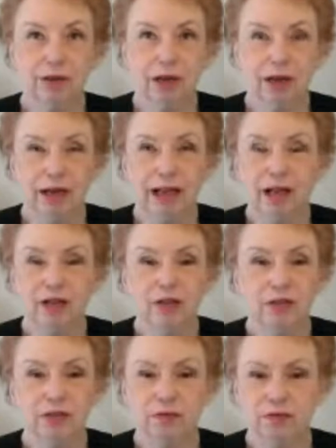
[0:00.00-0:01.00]
health
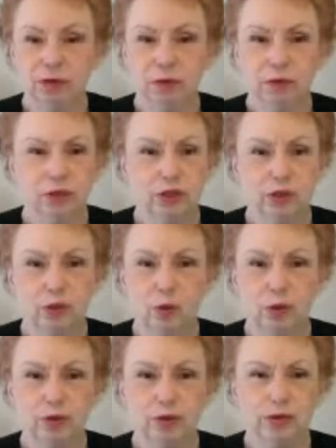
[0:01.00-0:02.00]
food stores